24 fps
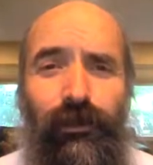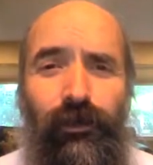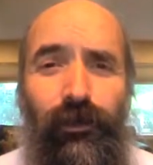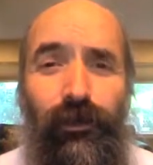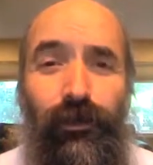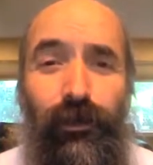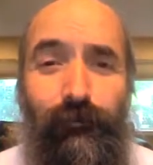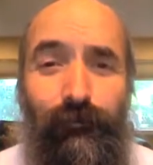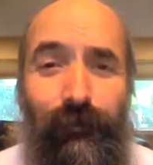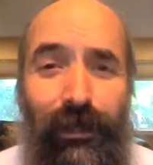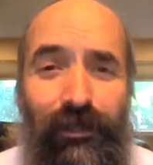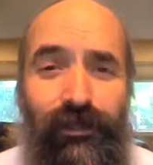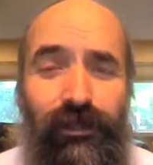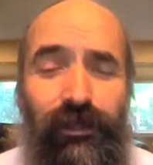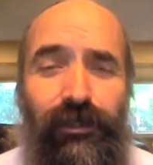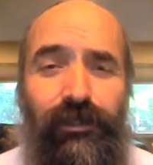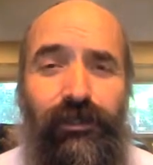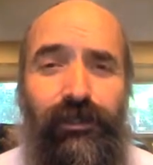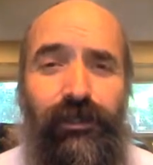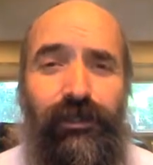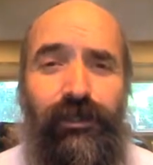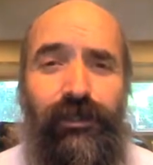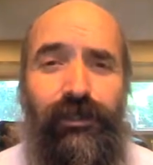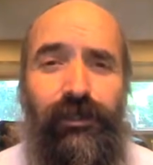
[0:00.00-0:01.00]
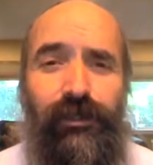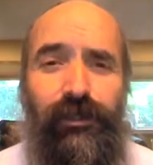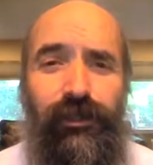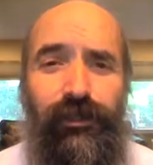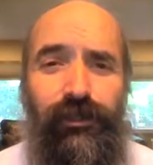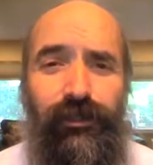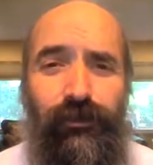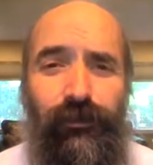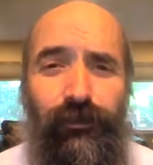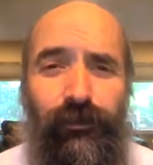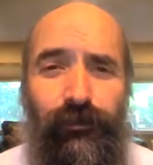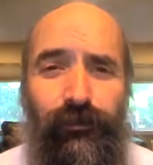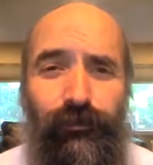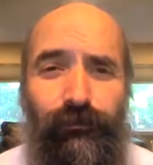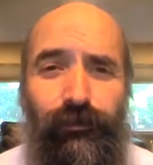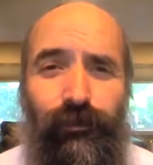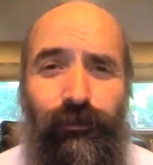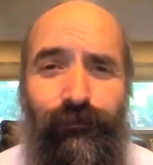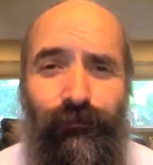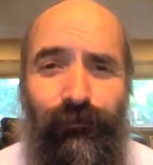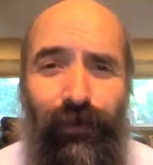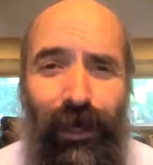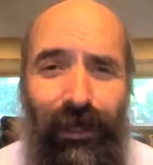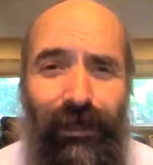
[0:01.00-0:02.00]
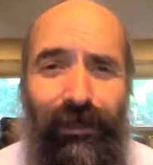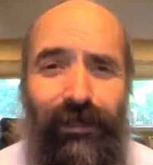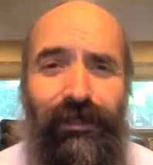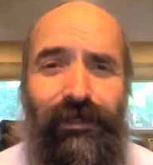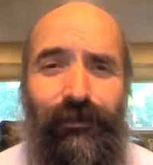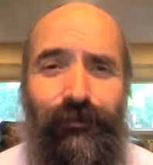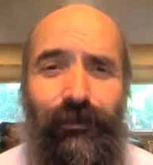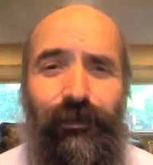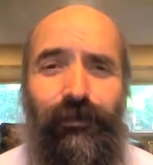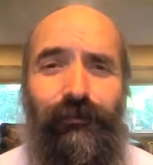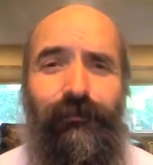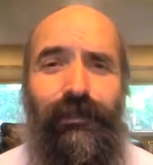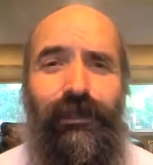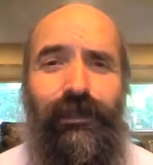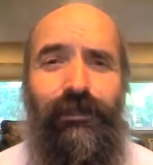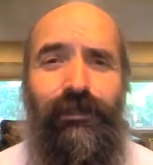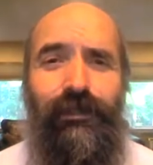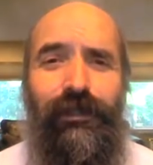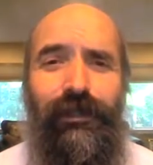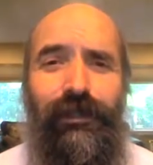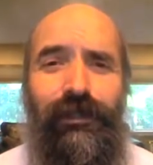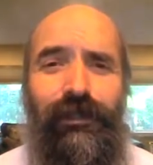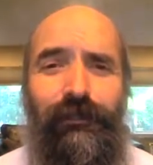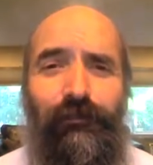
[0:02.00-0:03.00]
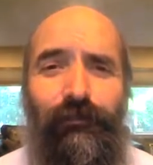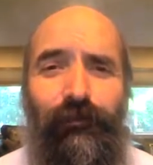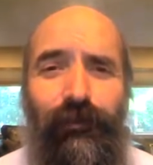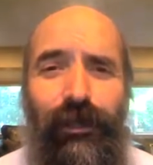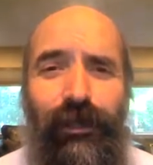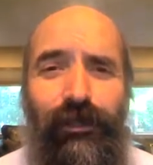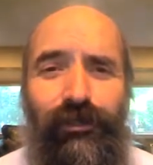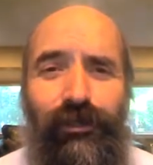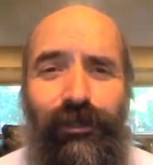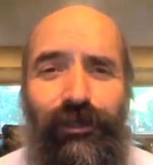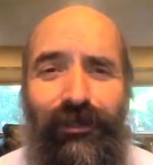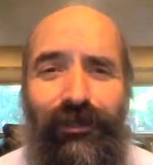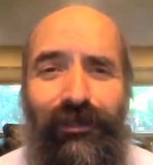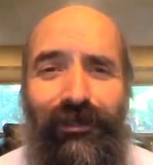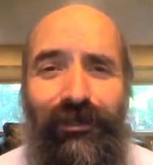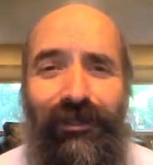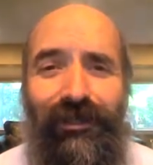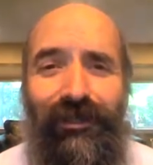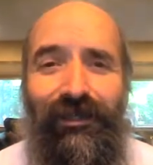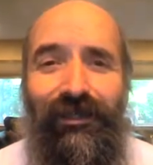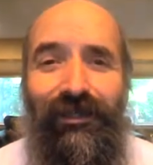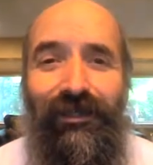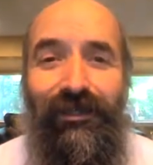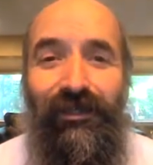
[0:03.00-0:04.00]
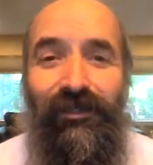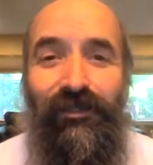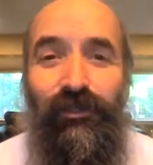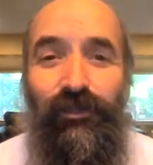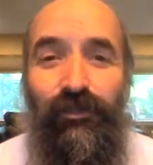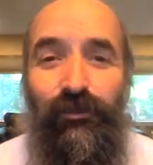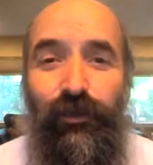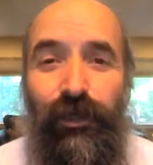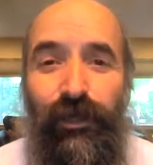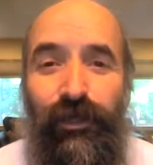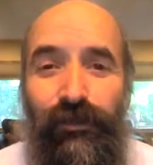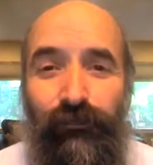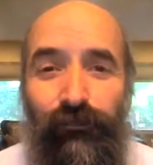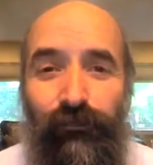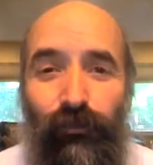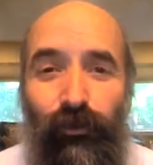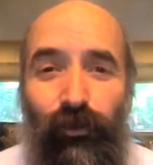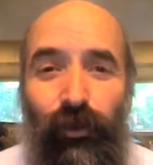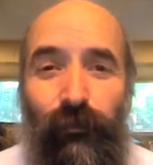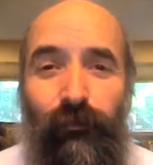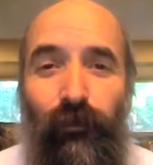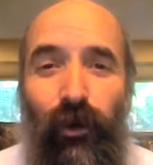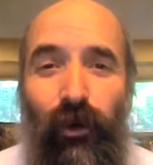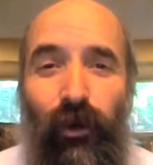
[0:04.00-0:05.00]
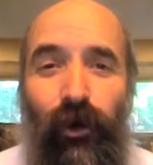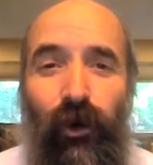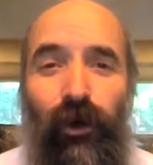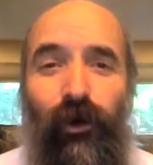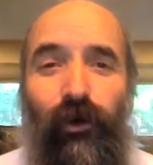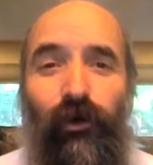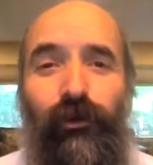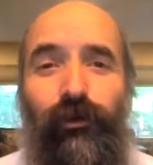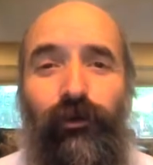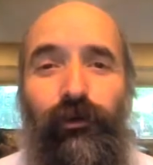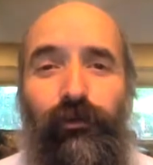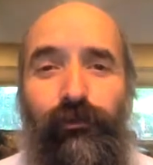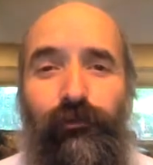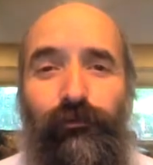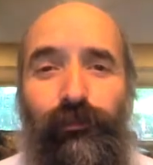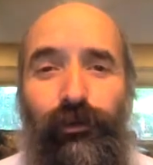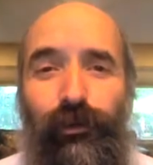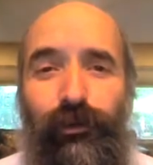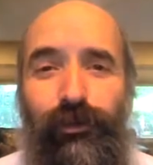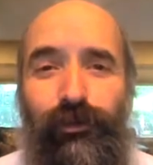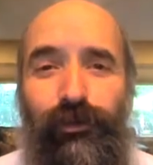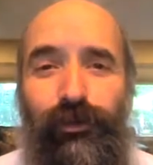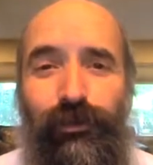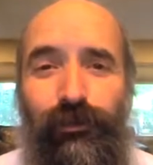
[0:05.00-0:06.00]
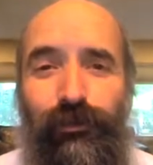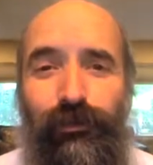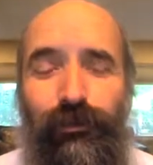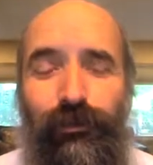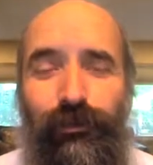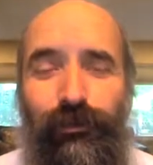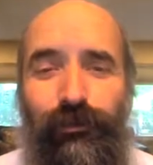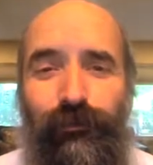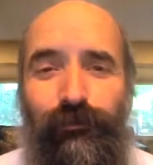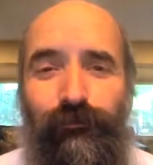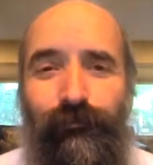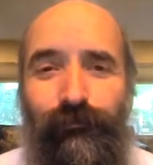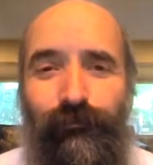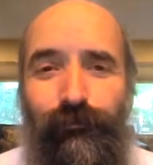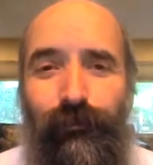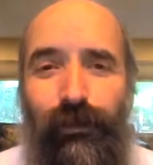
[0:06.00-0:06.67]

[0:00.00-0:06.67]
or the message is to provide us with a means and the inspiration to transform our own personal,